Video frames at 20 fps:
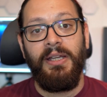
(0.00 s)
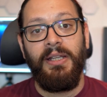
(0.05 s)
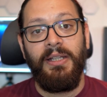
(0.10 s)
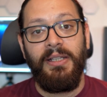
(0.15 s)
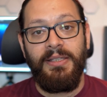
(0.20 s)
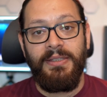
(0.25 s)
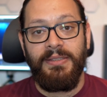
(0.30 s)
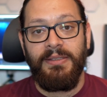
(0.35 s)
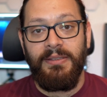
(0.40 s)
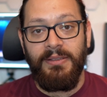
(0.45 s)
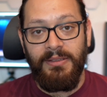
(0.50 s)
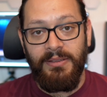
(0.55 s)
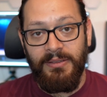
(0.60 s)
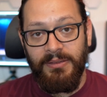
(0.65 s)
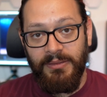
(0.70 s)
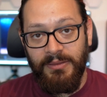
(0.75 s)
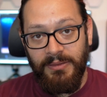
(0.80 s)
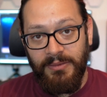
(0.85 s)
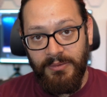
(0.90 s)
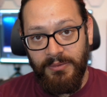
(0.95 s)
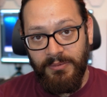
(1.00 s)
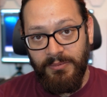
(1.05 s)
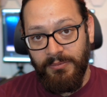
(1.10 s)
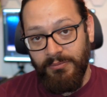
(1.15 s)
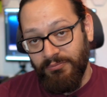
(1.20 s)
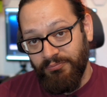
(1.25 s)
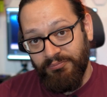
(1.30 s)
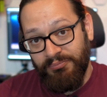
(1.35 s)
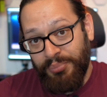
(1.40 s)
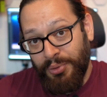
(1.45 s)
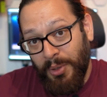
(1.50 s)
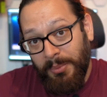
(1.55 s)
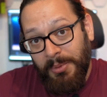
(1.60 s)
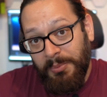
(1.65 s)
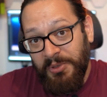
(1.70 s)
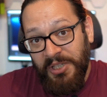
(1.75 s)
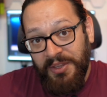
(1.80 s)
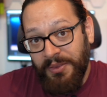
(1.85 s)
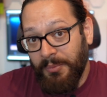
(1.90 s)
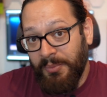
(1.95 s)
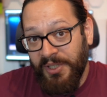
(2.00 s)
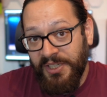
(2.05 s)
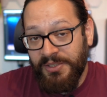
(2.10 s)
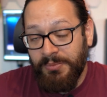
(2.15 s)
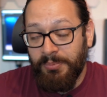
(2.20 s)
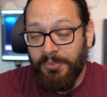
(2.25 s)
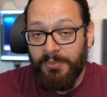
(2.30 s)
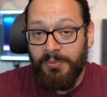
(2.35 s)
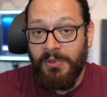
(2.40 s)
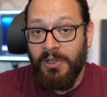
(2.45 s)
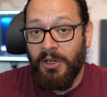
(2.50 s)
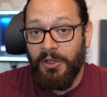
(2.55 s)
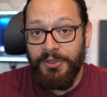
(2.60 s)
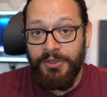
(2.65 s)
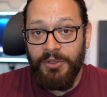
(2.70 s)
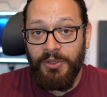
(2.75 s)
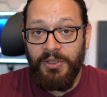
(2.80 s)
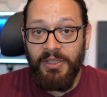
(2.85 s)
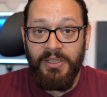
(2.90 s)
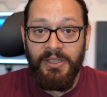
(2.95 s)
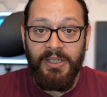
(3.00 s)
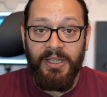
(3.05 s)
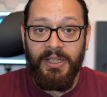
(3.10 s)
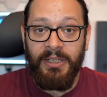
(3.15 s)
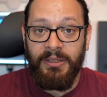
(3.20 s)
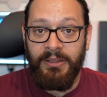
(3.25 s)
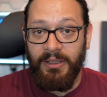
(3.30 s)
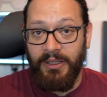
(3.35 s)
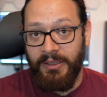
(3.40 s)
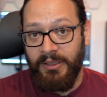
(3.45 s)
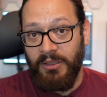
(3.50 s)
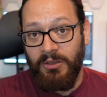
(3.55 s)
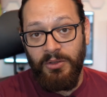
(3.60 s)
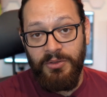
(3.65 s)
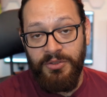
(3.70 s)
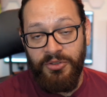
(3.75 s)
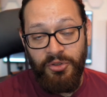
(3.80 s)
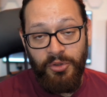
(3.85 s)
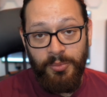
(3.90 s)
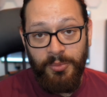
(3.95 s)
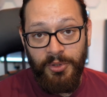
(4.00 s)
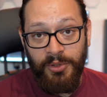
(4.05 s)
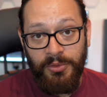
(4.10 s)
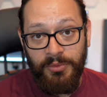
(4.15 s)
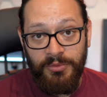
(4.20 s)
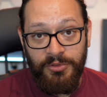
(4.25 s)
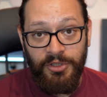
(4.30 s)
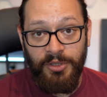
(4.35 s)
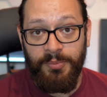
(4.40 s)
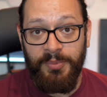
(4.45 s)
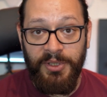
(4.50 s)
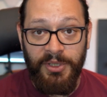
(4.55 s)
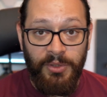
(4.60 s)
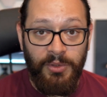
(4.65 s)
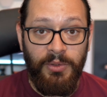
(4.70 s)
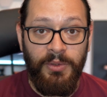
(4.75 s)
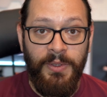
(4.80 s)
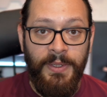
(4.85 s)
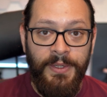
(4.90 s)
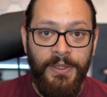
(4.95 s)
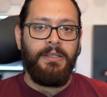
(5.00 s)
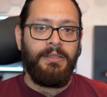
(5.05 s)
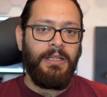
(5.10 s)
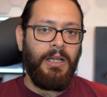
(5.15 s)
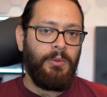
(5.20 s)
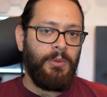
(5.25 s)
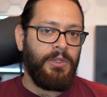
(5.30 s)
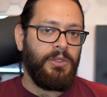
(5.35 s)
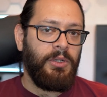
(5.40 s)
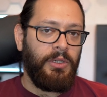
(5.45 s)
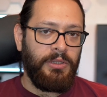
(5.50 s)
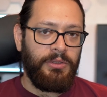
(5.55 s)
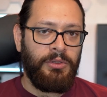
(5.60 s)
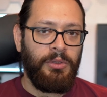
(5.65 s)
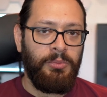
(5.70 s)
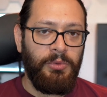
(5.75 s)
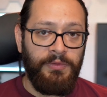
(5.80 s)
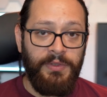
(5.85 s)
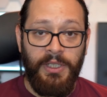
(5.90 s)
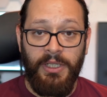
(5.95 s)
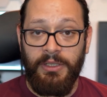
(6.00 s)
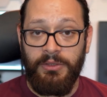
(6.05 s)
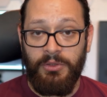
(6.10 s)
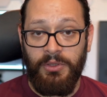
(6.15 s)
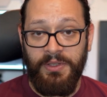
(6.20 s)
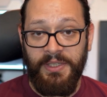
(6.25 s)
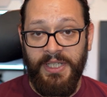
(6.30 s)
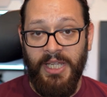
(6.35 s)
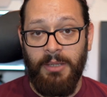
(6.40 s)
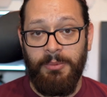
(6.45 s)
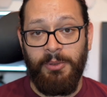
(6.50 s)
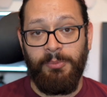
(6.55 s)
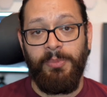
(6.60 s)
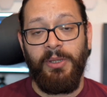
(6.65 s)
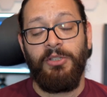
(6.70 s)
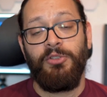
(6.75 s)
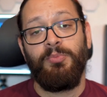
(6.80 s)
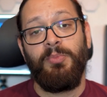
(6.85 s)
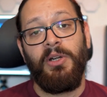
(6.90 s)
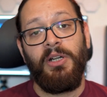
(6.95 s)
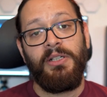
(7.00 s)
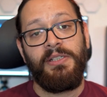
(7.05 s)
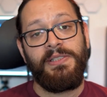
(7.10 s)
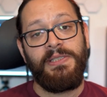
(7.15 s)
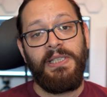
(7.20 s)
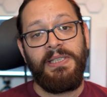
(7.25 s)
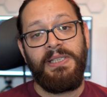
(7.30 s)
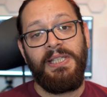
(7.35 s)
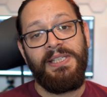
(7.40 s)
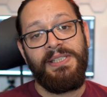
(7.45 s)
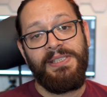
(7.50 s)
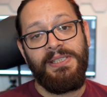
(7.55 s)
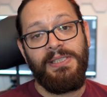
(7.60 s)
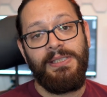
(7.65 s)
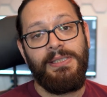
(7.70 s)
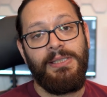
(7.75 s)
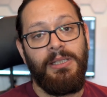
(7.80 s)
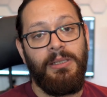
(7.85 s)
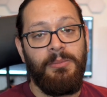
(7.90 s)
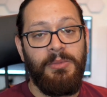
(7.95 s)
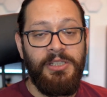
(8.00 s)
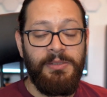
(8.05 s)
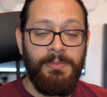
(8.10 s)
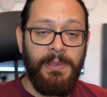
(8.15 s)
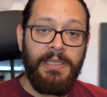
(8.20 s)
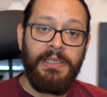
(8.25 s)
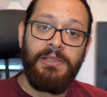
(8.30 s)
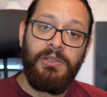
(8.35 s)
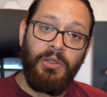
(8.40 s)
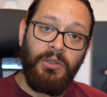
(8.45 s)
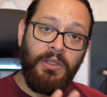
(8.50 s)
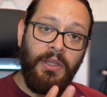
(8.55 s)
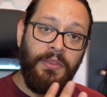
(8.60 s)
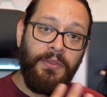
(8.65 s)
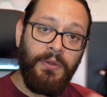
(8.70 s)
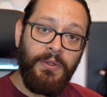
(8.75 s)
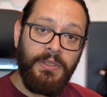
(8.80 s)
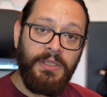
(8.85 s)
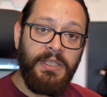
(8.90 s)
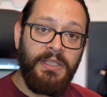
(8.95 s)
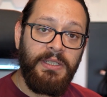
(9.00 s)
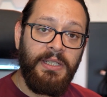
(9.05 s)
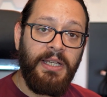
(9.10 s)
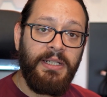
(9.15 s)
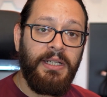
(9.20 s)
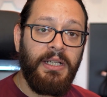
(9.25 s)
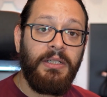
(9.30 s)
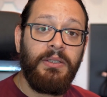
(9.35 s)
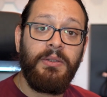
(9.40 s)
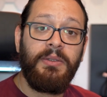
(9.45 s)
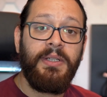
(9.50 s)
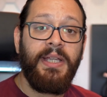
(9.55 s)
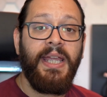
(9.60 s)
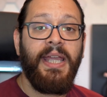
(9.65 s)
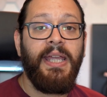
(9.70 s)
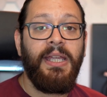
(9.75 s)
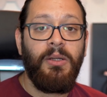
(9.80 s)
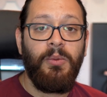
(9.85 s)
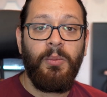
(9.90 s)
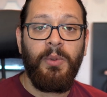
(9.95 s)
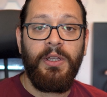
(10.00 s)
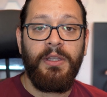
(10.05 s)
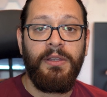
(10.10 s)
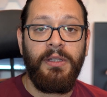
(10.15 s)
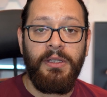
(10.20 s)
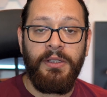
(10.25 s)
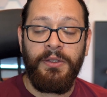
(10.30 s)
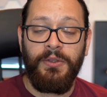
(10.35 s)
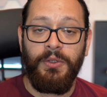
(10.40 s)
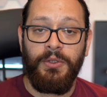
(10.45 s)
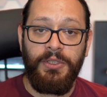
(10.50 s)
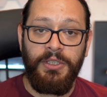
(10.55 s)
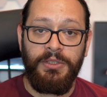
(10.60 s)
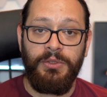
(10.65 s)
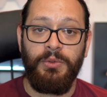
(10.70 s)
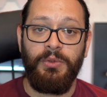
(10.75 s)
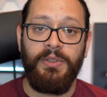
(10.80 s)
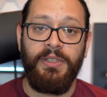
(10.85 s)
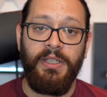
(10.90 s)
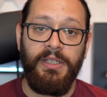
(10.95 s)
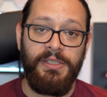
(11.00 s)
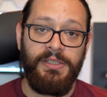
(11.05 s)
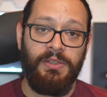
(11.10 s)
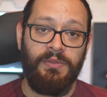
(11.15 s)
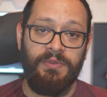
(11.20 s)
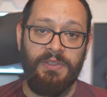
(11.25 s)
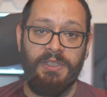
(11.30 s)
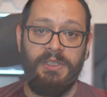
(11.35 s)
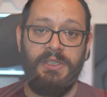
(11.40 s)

and it's probably the best card you can get, like a consumer GPU. Now we're going to move ahead to the gaming benchmarks. The test system is based on a 13900K with 32 gigs of